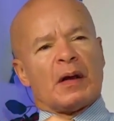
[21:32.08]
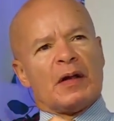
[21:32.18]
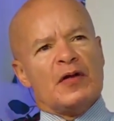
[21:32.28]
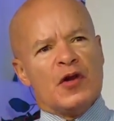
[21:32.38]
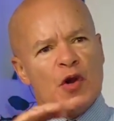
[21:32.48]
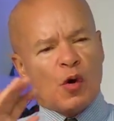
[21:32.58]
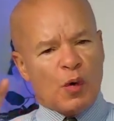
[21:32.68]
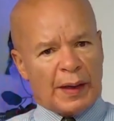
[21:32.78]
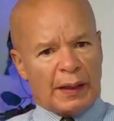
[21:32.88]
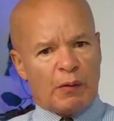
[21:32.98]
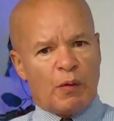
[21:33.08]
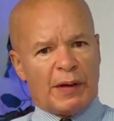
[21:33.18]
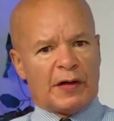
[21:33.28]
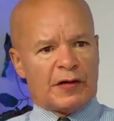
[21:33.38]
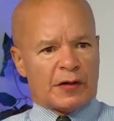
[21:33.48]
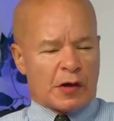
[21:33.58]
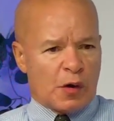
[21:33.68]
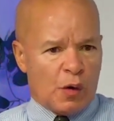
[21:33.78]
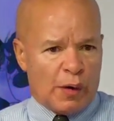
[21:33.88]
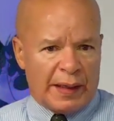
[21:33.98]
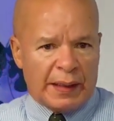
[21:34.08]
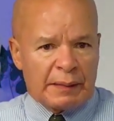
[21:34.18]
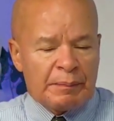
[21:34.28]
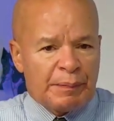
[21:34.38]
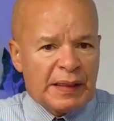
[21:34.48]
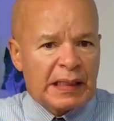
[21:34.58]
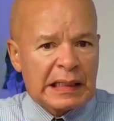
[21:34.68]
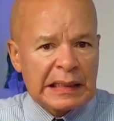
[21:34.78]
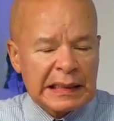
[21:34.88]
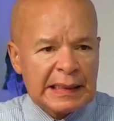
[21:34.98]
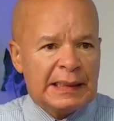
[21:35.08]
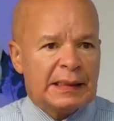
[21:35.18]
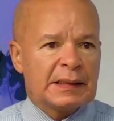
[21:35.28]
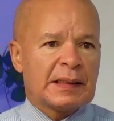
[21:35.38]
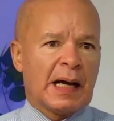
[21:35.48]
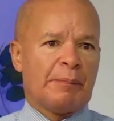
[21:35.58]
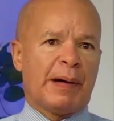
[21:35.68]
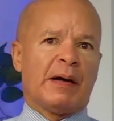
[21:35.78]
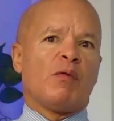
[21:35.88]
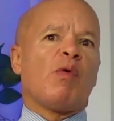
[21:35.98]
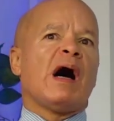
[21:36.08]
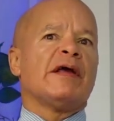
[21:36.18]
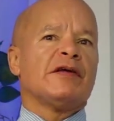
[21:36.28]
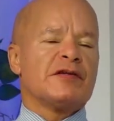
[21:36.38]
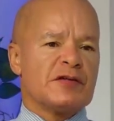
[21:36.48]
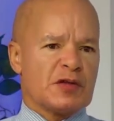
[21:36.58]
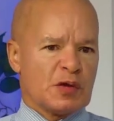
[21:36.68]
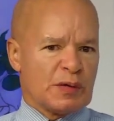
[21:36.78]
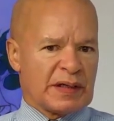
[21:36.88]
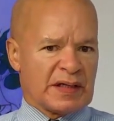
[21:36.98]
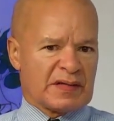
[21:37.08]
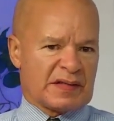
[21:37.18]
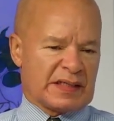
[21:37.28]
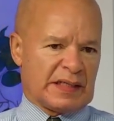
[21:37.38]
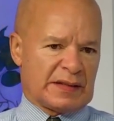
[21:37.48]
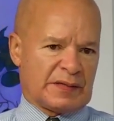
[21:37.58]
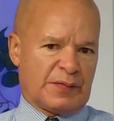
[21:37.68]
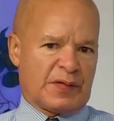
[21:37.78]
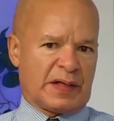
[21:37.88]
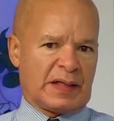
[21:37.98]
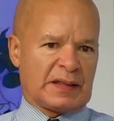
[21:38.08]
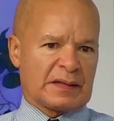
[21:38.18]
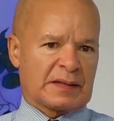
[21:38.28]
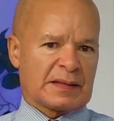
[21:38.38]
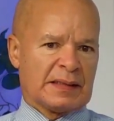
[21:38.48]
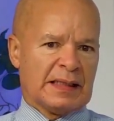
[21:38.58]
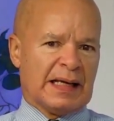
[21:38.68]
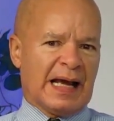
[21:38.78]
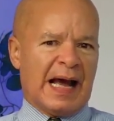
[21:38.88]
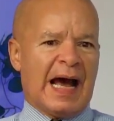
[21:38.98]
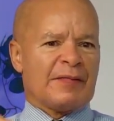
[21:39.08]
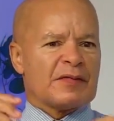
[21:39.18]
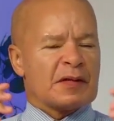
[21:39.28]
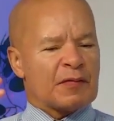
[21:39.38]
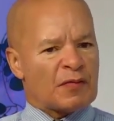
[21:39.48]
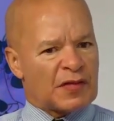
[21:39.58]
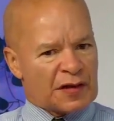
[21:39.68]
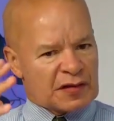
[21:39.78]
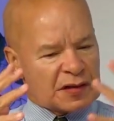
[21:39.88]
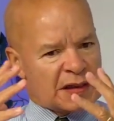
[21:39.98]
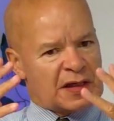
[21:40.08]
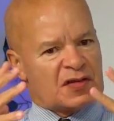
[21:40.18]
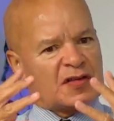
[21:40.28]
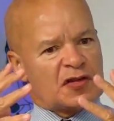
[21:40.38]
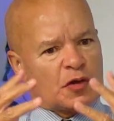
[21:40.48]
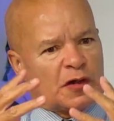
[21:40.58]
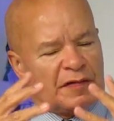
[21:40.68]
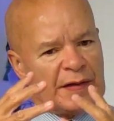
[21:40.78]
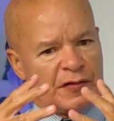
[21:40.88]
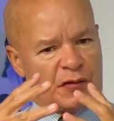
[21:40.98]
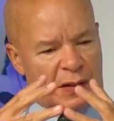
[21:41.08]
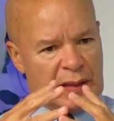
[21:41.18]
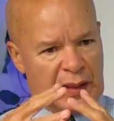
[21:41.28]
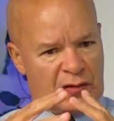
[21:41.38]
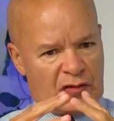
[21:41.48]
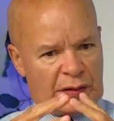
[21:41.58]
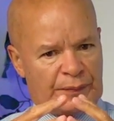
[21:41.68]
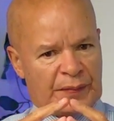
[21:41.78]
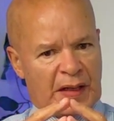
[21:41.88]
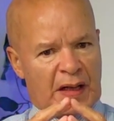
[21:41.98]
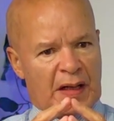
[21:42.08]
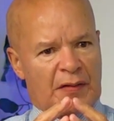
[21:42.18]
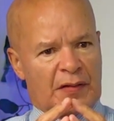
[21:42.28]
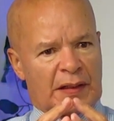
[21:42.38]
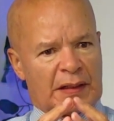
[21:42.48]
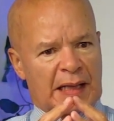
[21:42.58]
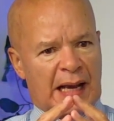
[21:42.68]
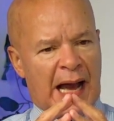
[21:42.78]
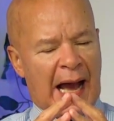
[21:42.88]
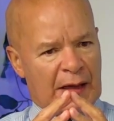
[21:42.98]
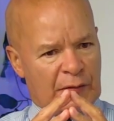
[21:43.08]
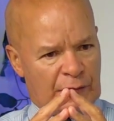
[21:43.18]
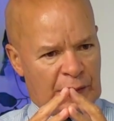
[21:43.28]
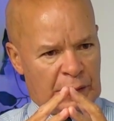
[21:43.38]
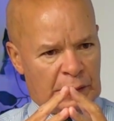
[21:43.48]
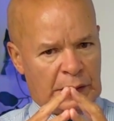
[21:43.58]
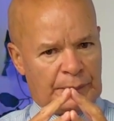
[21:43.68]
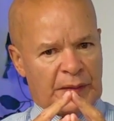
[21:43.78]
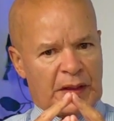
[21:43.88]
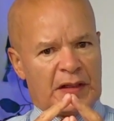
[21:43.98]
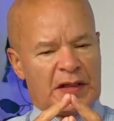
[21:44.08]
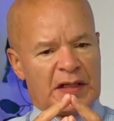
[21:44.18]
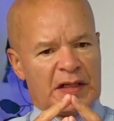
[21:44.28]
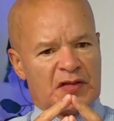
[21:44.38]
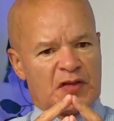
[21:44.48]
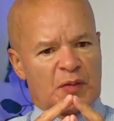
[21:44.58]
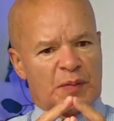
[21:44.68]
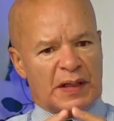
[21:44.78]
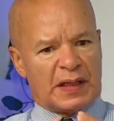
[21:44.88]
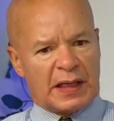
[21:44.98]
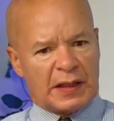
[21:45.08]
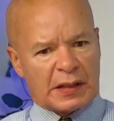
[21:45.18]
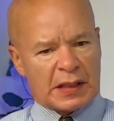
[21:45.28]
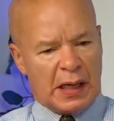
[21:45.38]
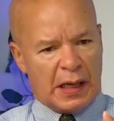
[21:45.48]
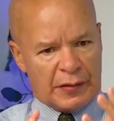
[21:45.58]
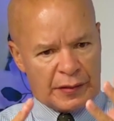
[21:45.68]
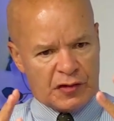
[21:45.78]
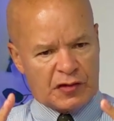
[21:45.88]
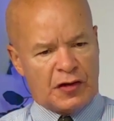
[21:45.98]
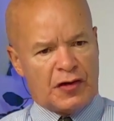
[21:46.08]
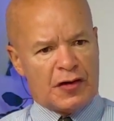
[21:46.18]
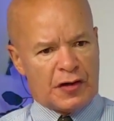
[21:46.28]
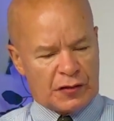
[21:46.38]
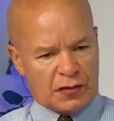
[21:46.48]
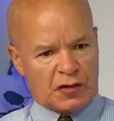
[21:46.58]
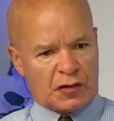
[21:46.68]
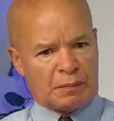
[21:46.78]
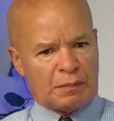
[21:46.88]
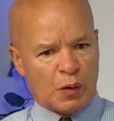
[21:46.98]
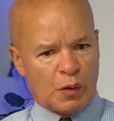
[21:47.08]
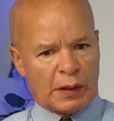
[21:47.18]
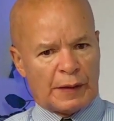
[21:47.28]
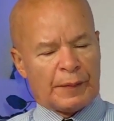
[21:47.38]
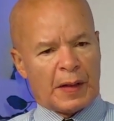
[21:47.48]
knowing where you're going, being clear about why you're doing certain things. And this is the sort of education that I feel needs to be encouraged and nurtured more